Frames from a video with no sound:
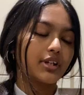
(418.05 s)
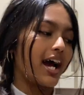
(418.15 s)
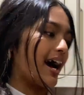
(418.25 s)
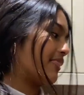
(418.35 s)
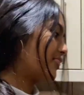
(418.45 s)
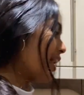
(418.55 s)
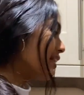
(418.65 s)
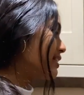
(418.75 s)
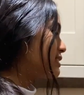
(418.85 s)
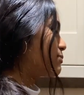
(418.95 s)
And
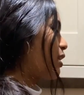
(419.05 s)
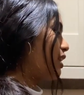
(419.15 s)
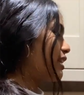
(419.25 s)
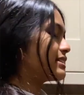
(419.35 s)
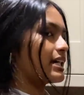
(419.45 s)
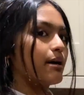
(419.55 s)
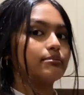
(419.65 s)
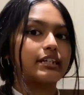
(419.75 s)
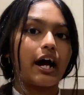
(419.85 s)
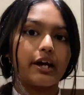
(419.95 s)
that is my attempt
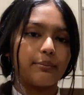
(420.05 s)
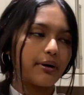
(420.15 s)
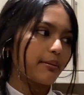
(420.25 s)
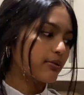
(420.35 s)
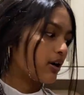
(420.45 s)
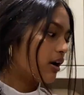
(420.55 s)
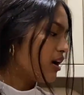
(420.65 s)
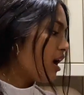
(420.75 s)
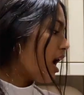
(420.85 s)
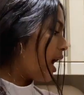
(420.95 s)
at a babka.
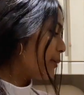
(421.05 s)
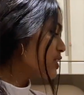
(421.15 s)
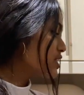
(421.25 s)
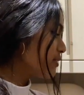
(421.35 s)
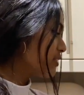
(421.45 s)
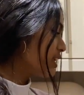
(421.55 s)
I'm actually really,